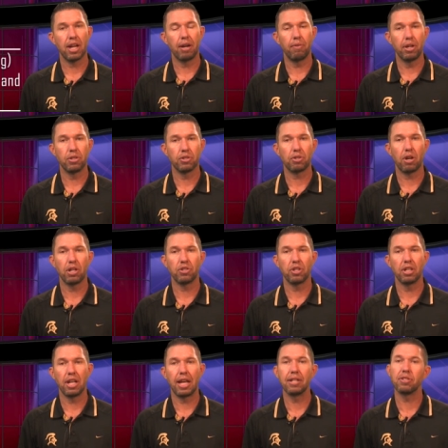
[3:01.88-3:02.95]
registration
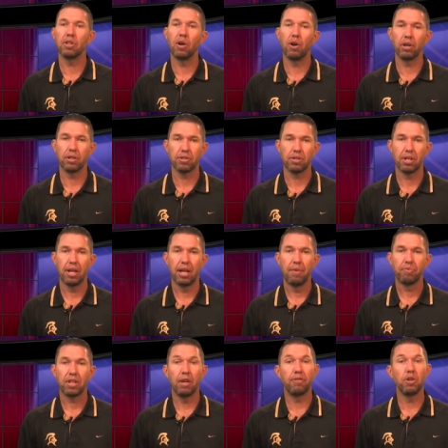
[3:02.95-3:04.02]
dates in August.
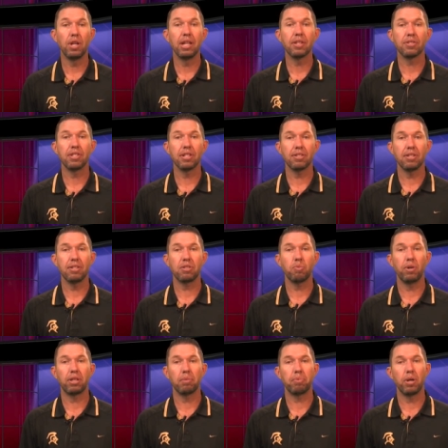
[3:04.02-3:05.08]
If you need assistance
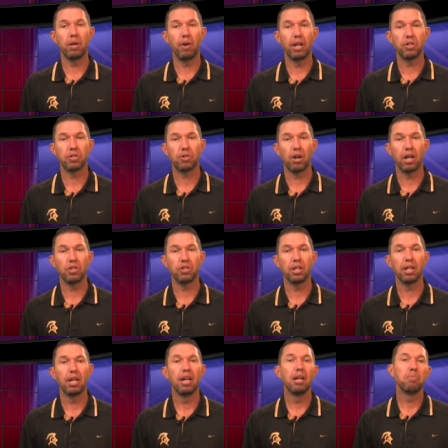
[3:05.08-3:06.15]
with the pre-registration,
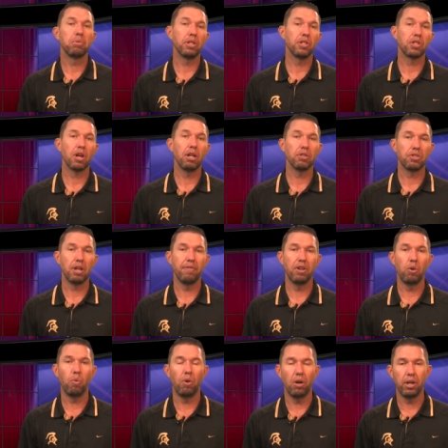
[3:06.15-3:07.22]
please call
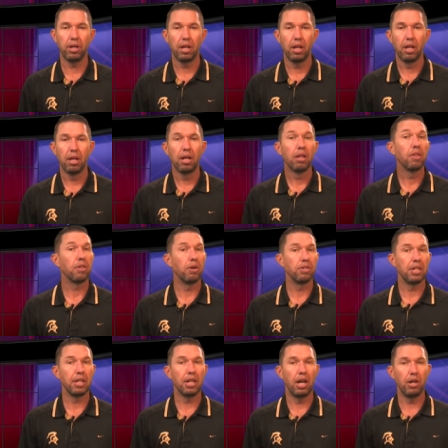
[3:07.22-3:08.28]

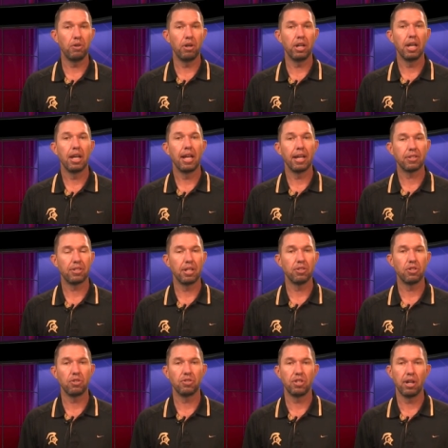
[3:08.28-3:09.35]
701-1300
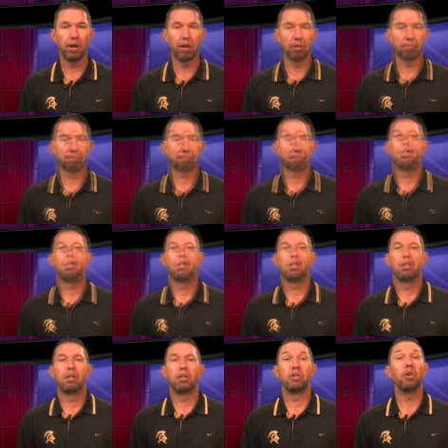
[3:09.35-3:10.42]
extension 0.
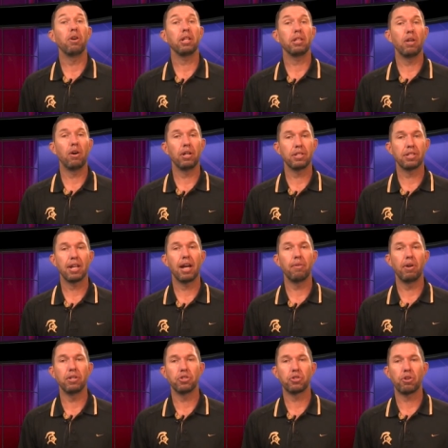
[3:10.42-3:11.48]
During the on-site
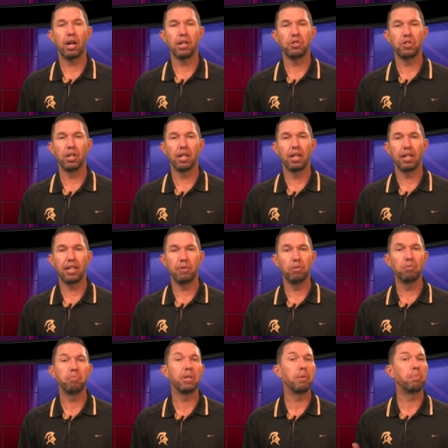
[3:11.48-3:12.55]
registration, you will
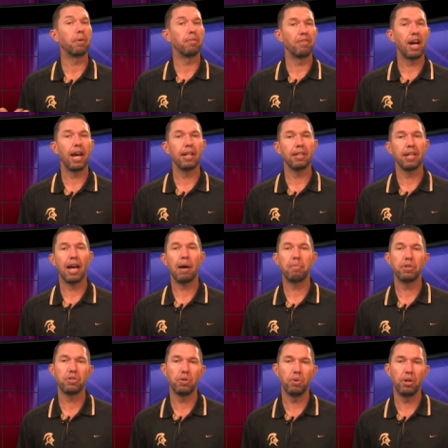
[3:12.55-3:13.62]
be provided the
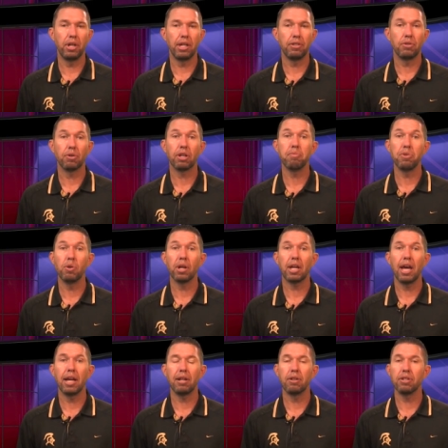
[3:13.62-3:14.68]
opportunity to
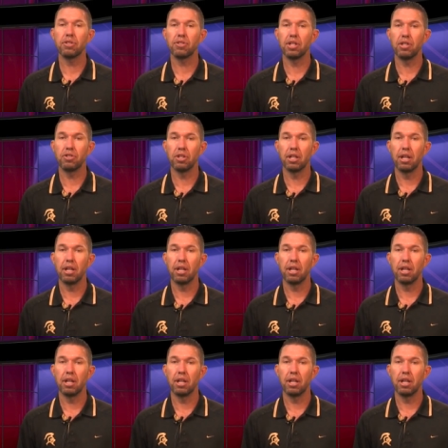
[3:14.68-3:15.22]
communicate your decision